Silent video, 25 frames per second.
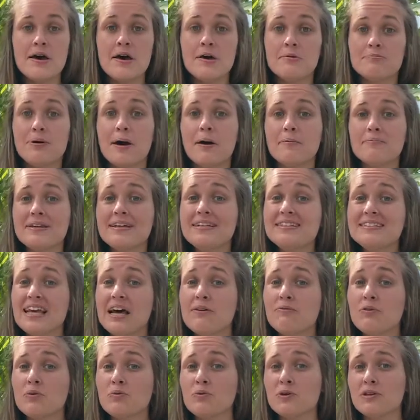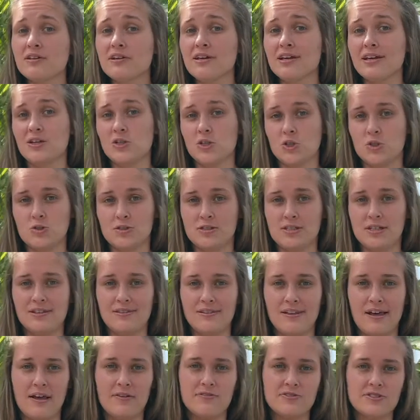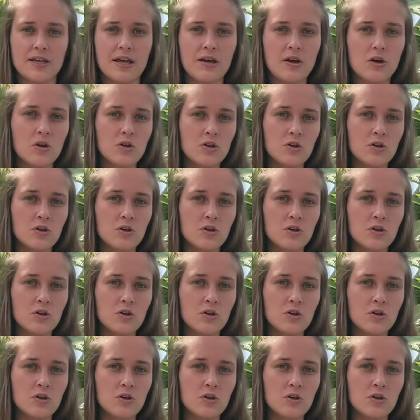Pumpkins have a really interesting life cycle,